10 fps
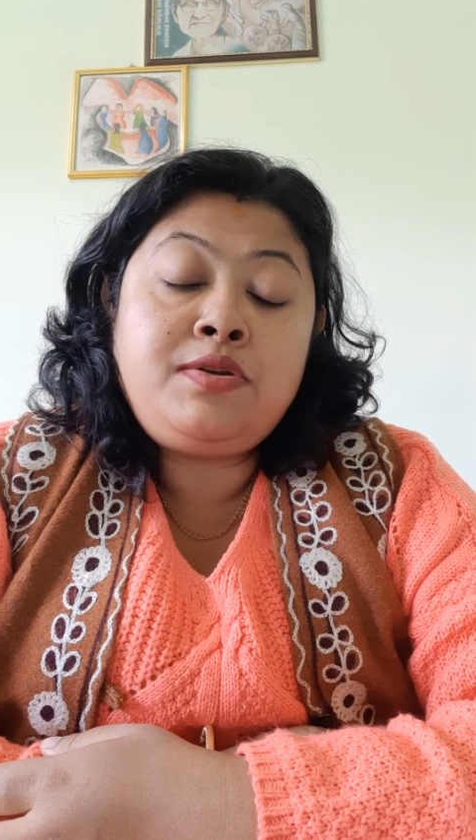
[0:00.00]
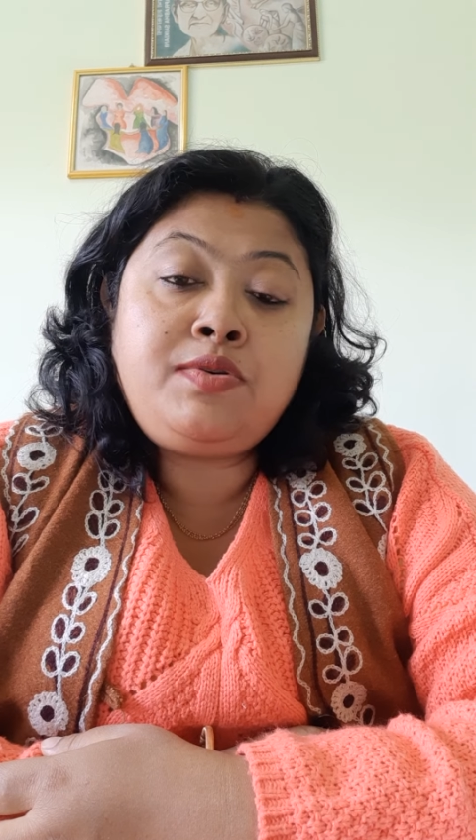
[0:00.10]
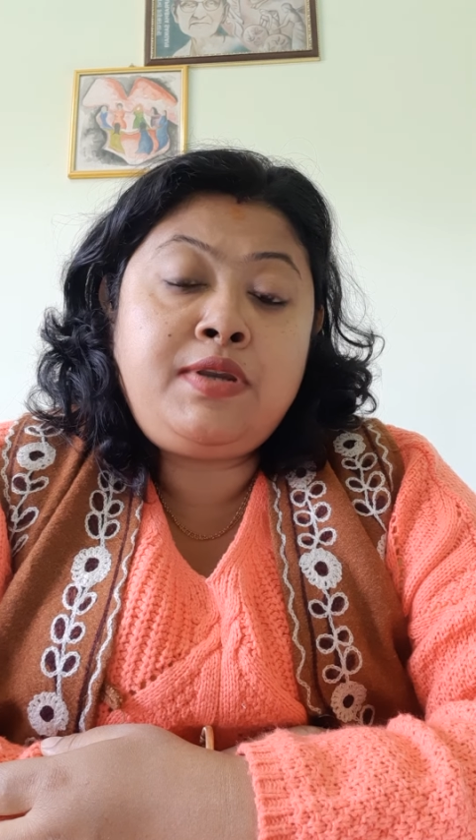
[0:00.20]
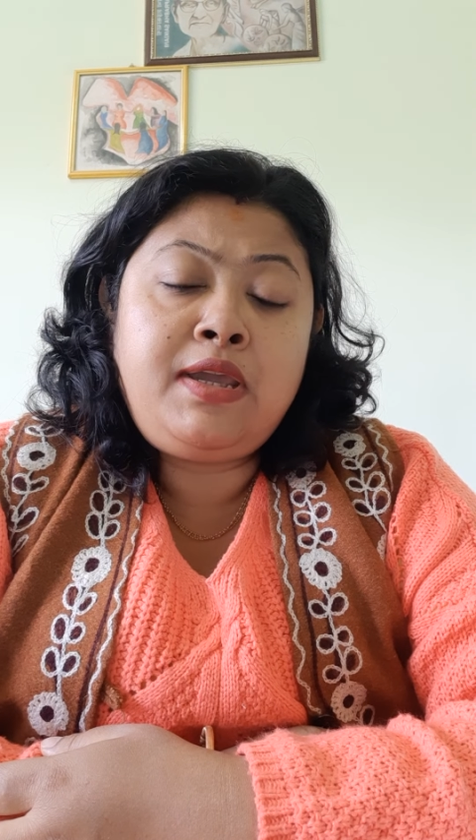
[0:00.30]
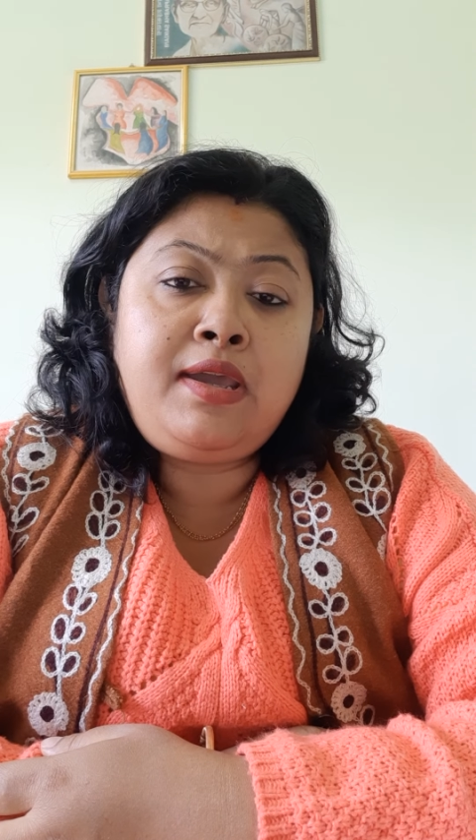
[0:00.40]

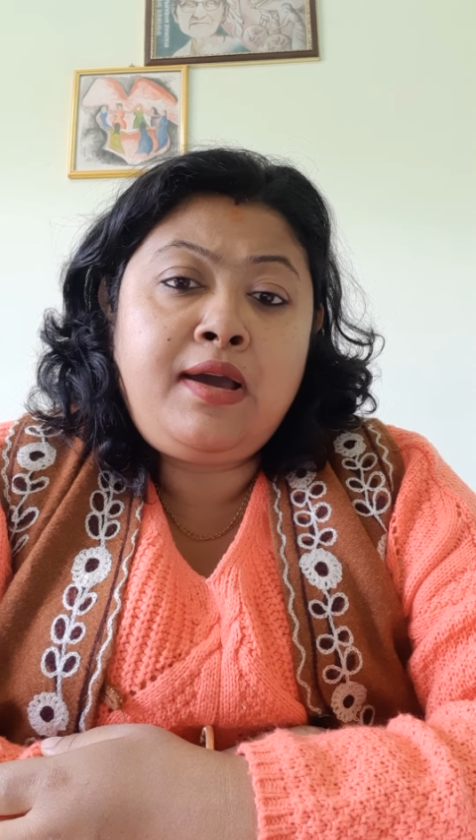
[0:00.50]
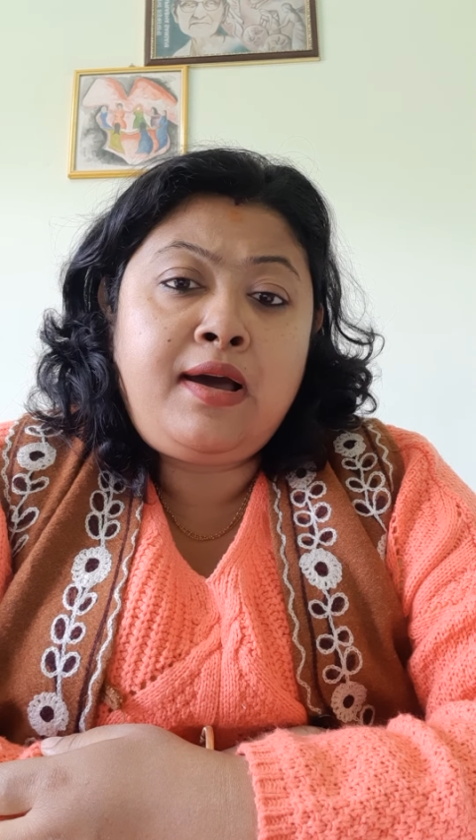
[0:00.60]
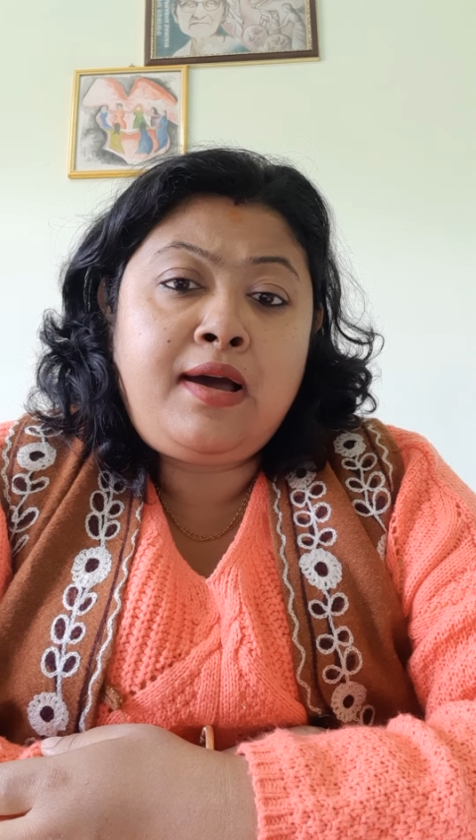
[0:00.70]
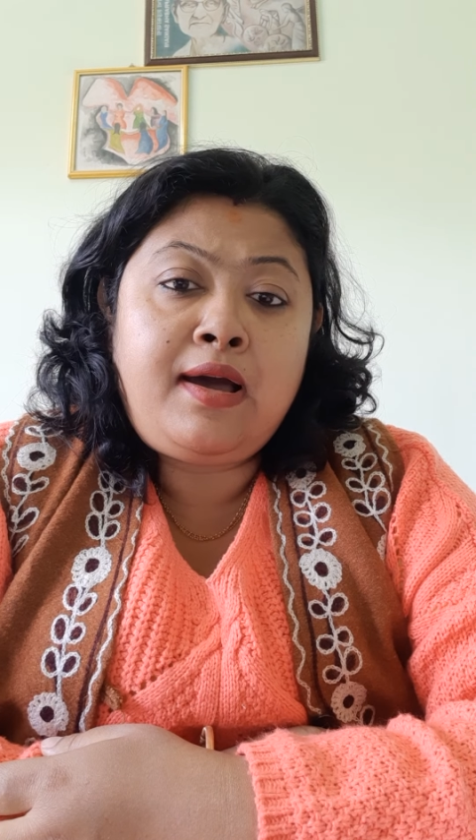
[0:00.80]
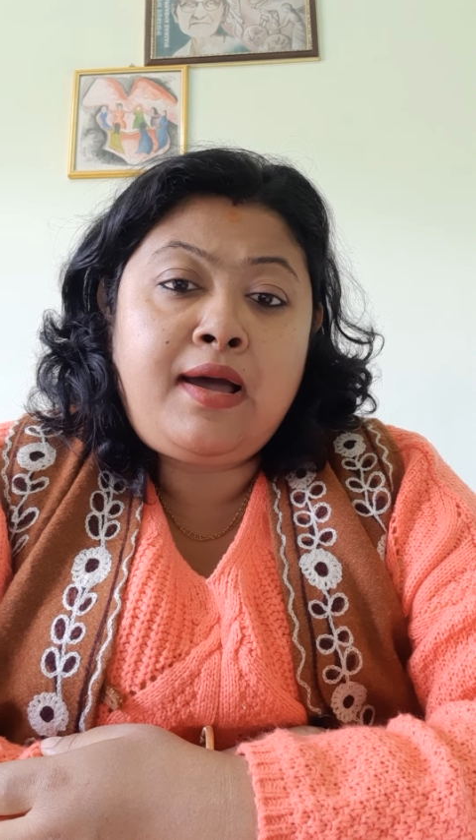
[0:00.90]
Today,
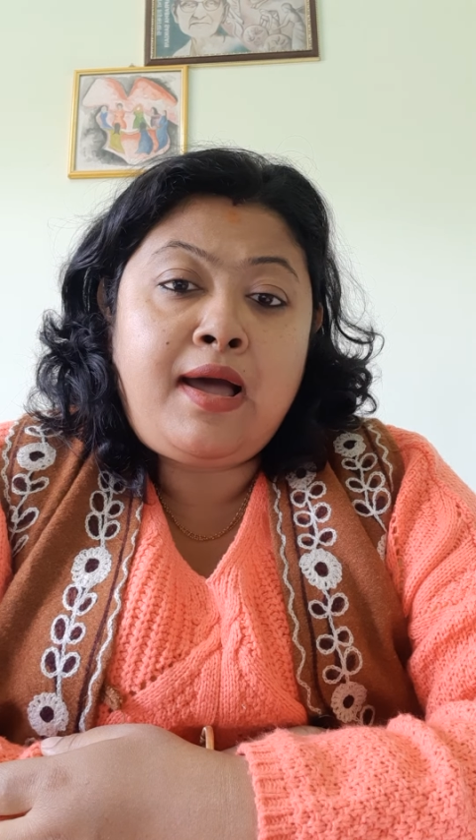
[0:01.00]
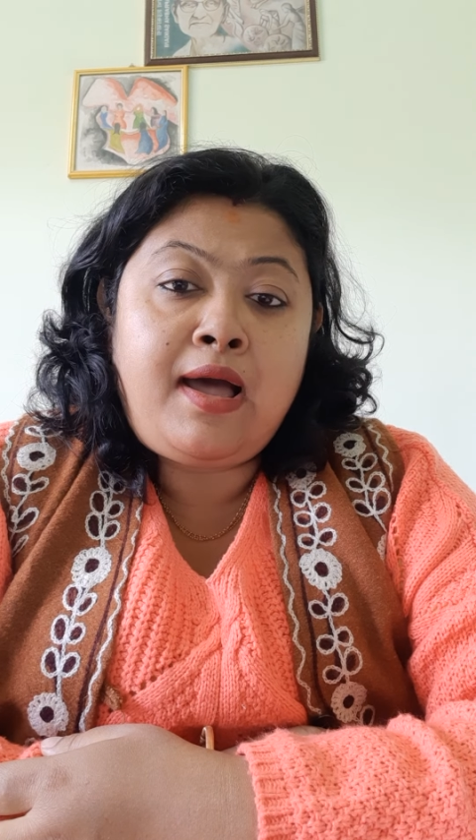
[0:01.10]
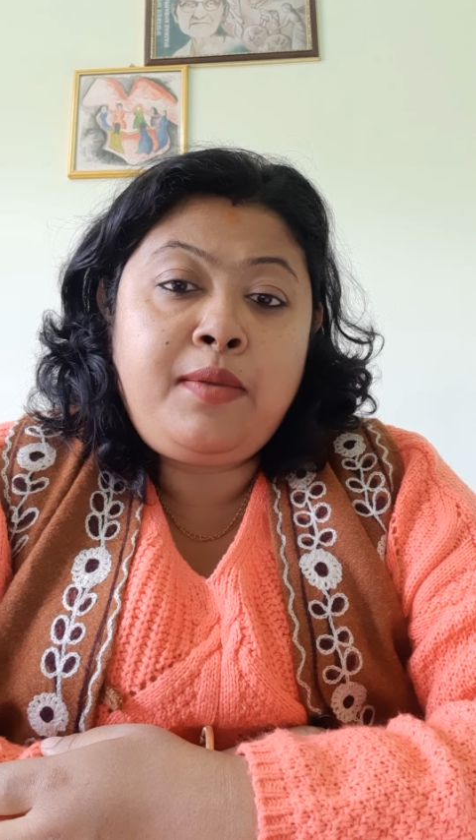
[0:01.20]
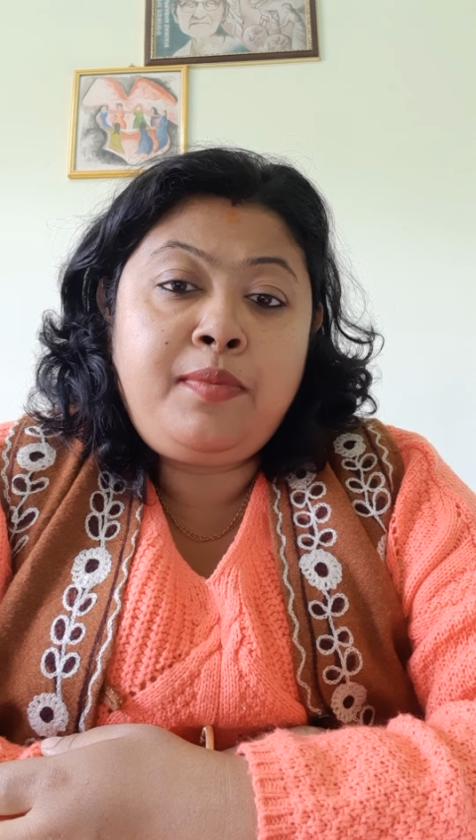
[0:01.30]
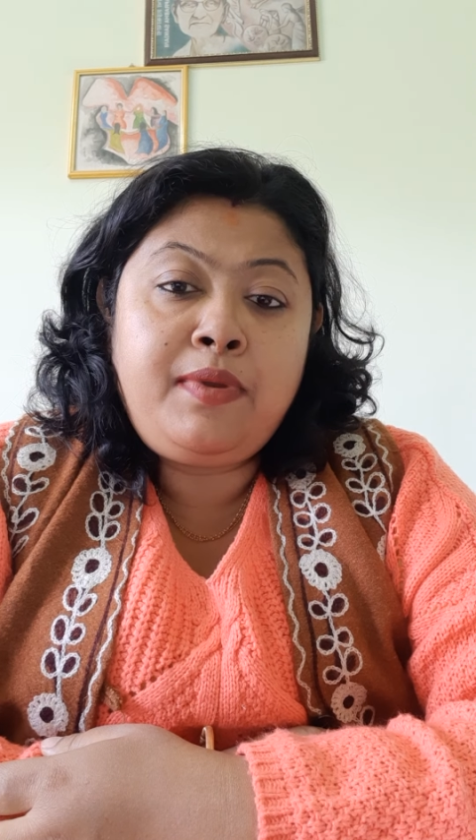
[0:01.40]

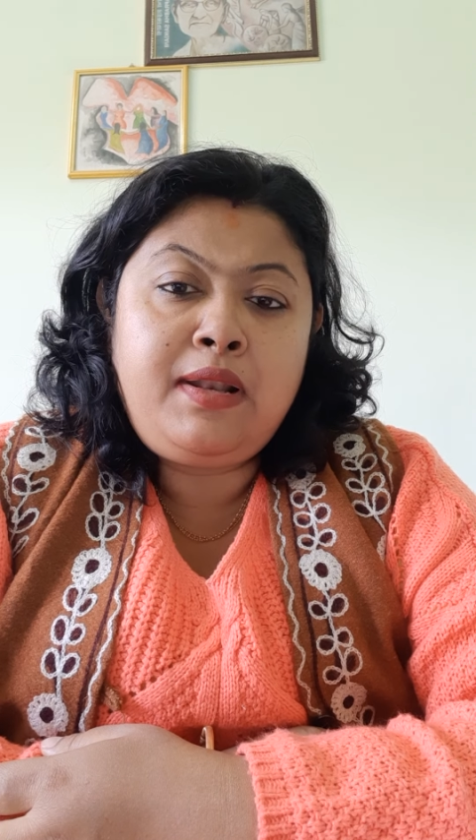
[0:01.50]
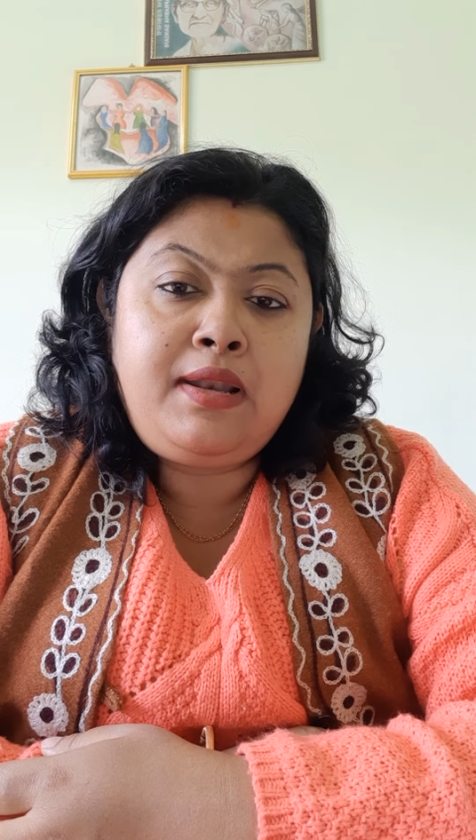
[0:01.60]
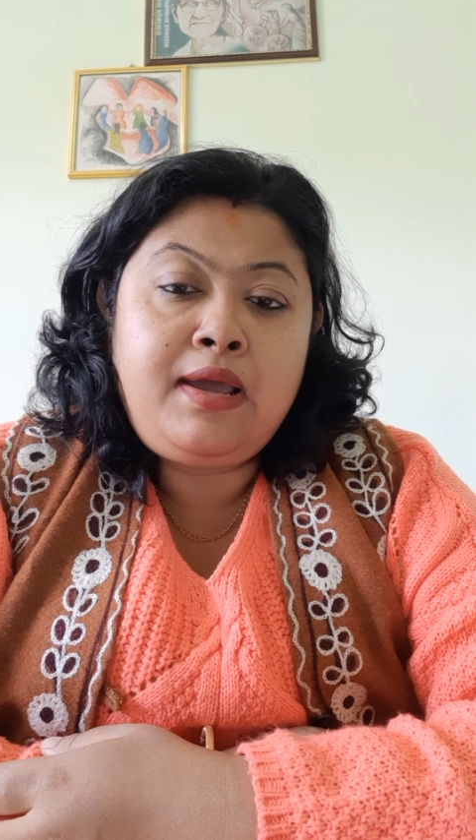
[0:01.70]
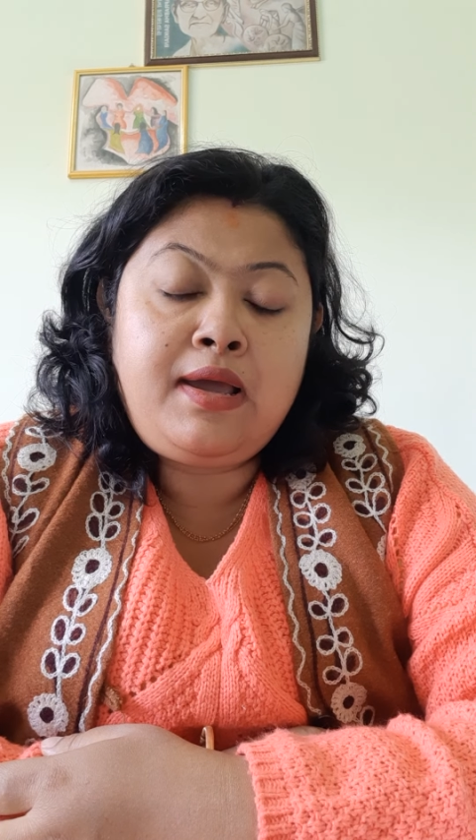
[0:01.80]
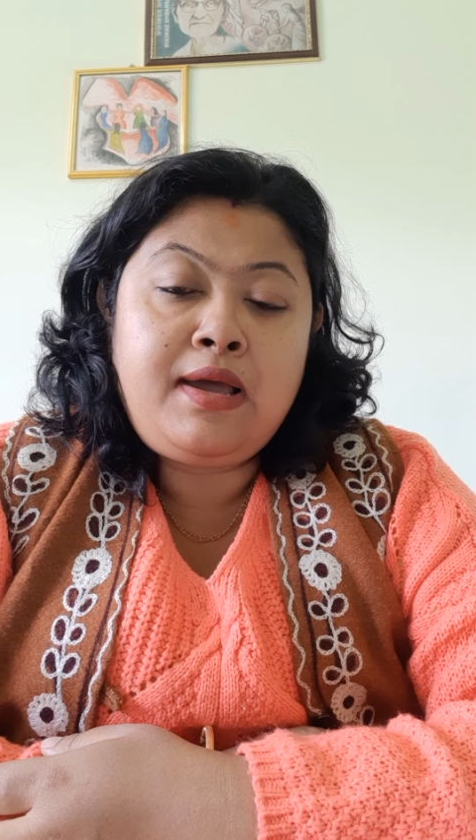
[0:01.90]
I will